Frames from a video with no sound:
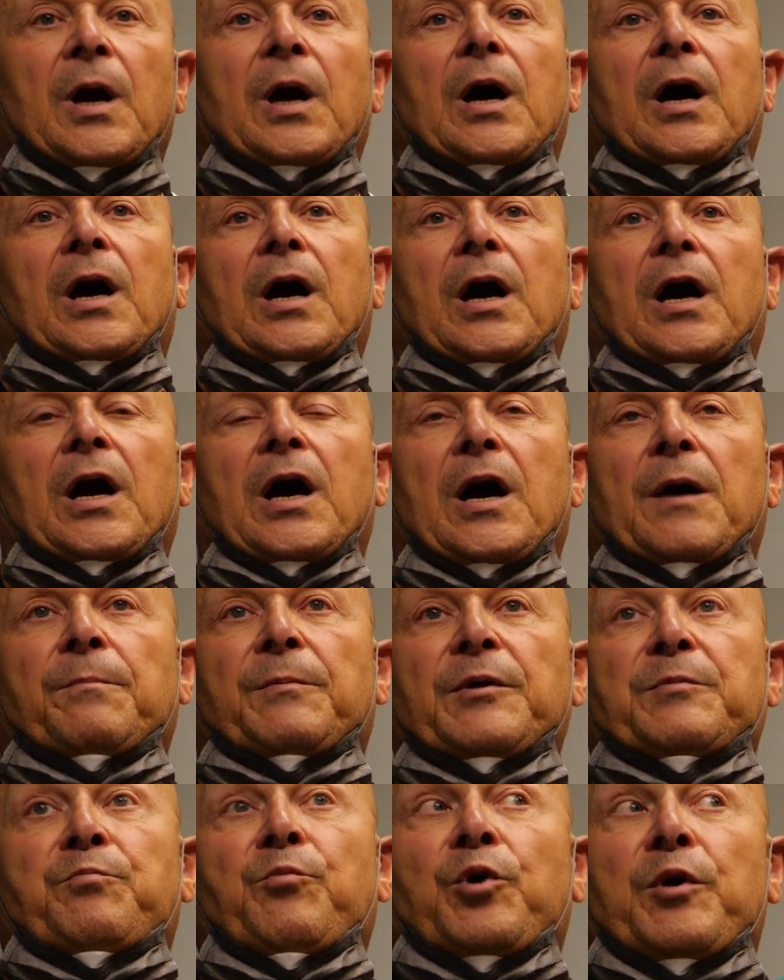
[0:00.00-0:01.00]

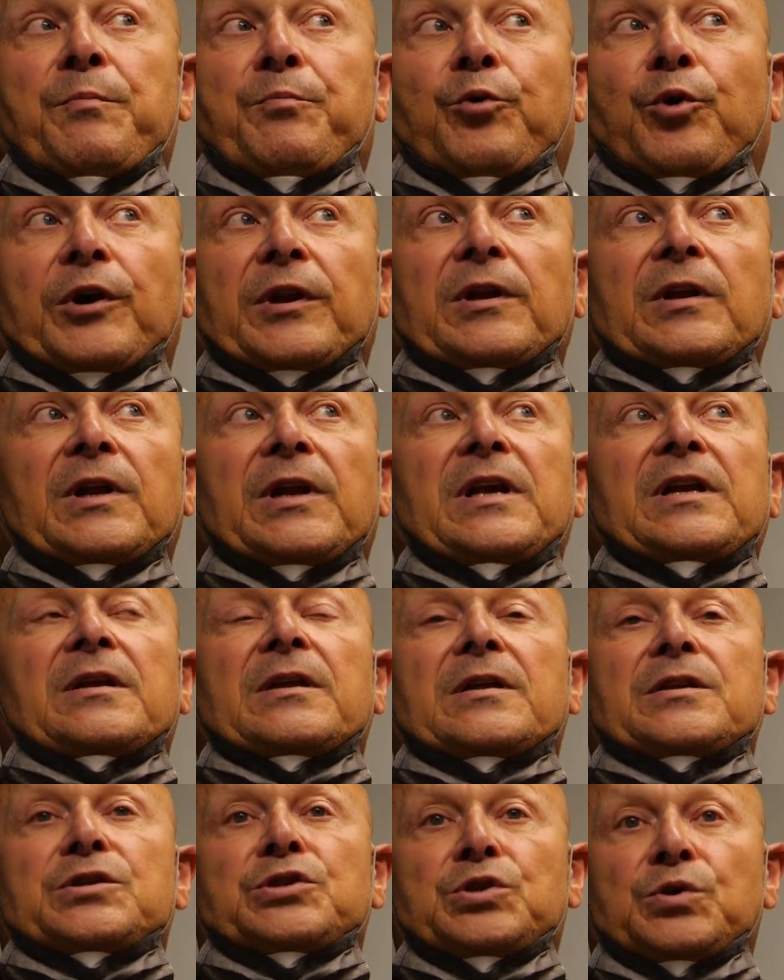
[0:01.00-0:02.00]
but more importantly
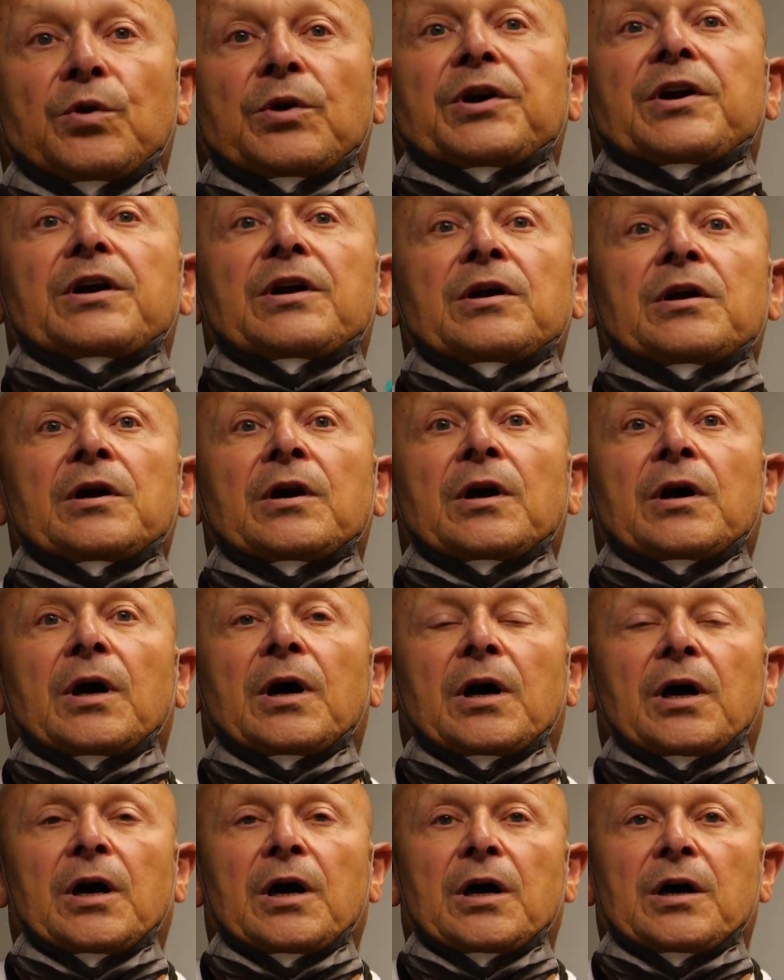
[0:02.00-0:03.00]
in snoring
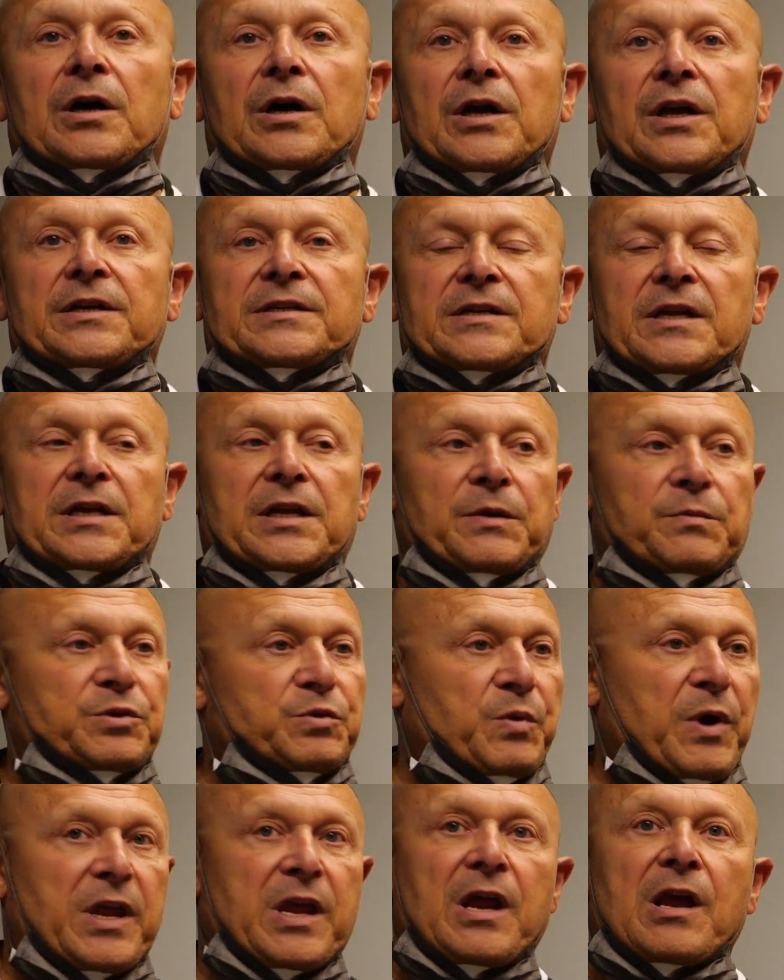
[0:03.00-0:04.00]
is that he
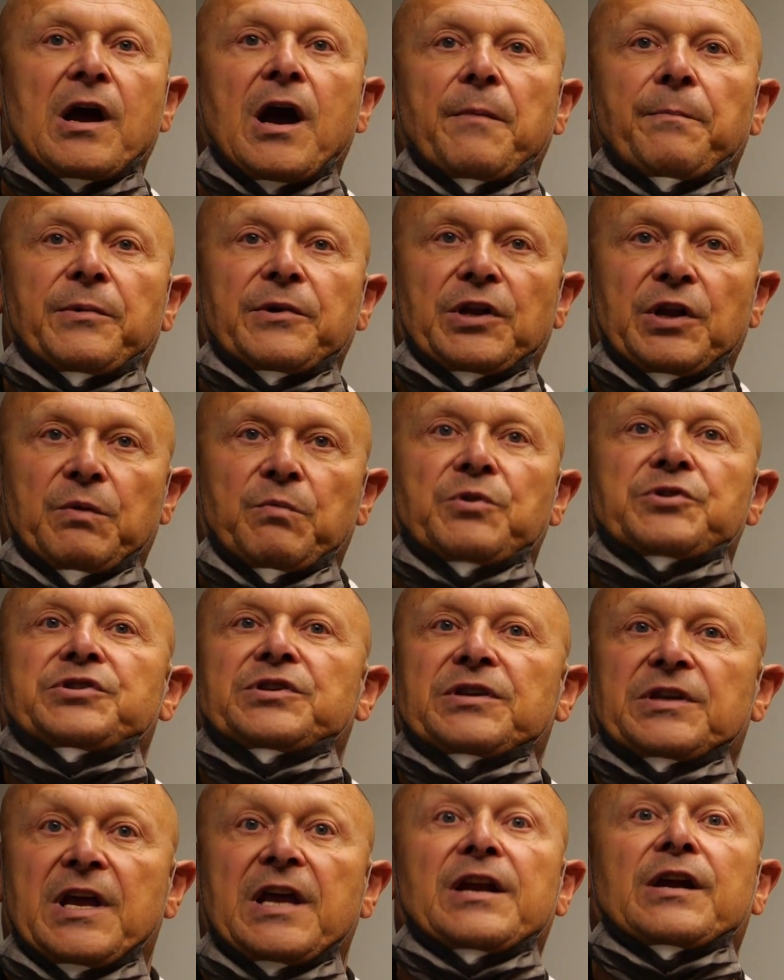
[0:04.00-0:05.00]
was waking up and he
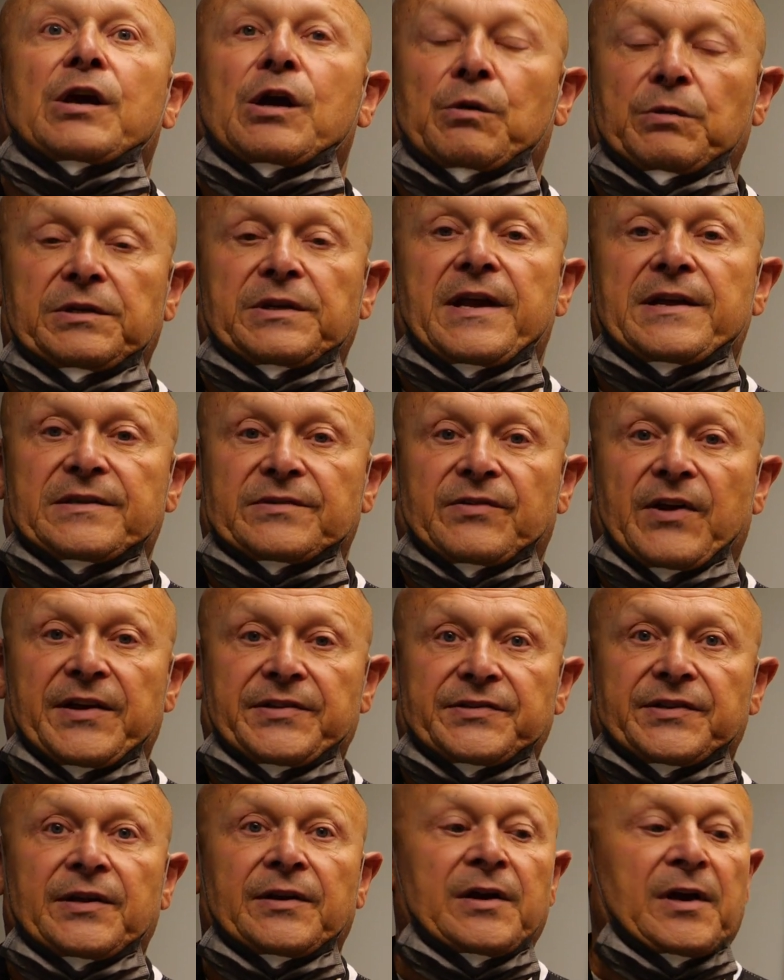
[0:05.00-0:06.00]
wasn't getting a night's
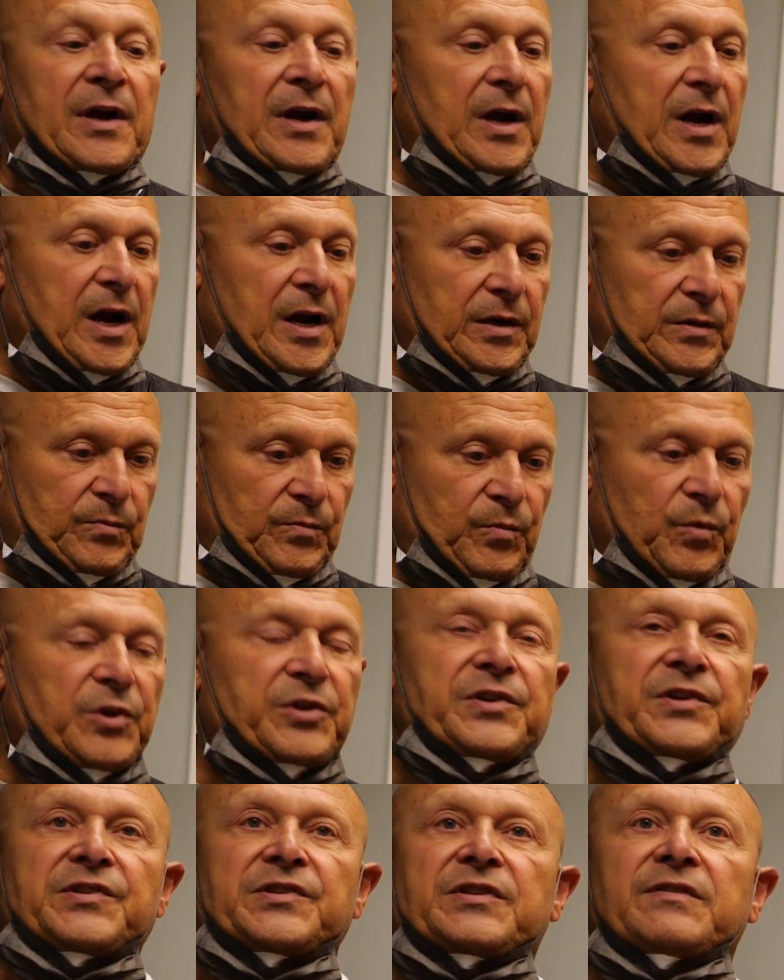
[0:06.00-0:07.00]
rest. And
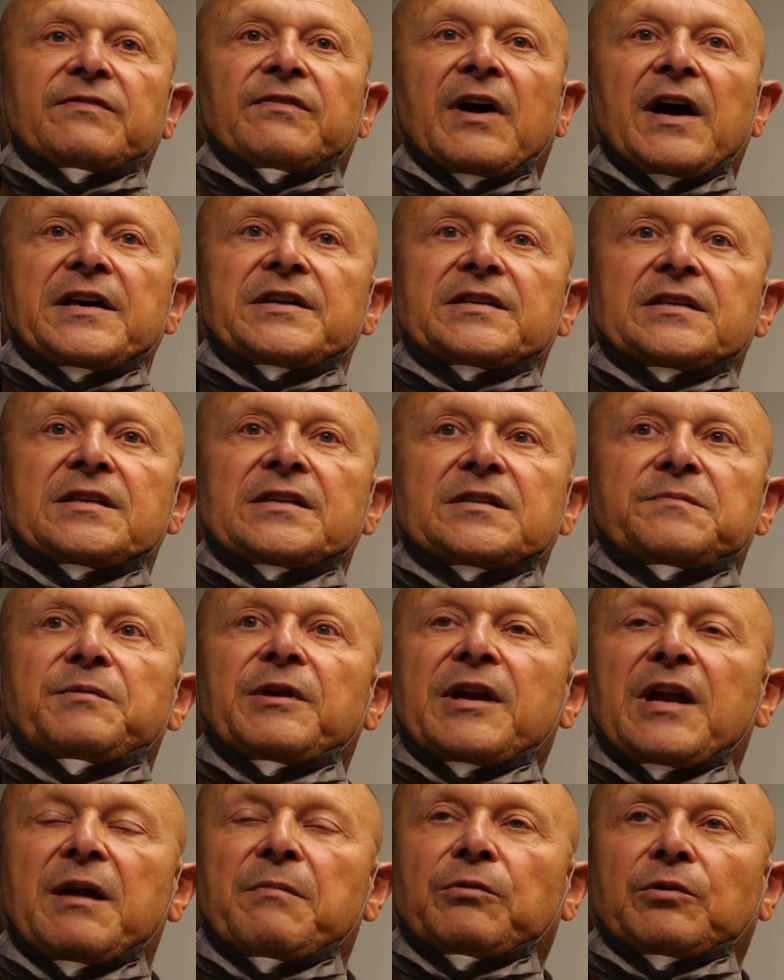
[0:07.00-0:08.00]
with this device, he's
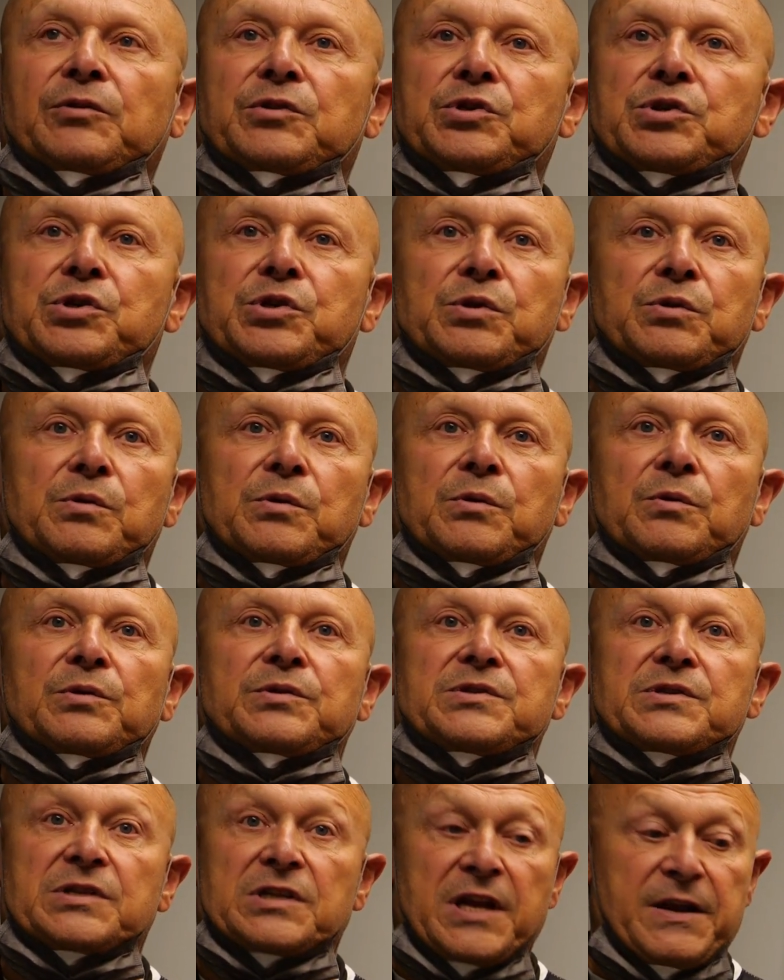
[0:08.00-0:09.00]
been able
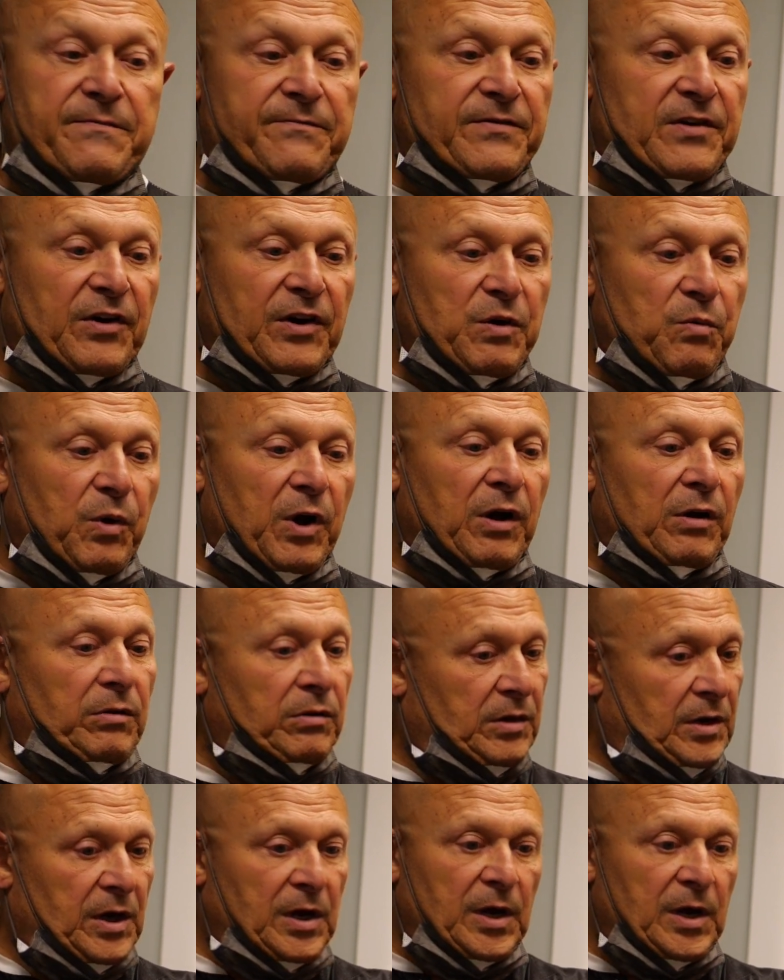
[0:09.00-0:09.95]
to sleep very well,